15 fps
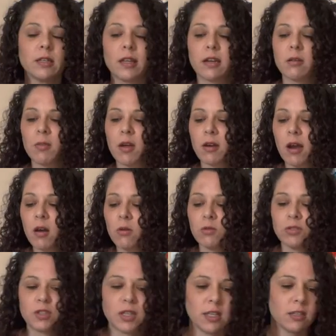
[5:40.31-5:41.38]
Like no matter how old
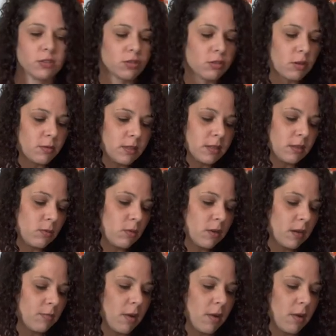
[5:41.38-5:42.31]
your kid is, you're always gonna worry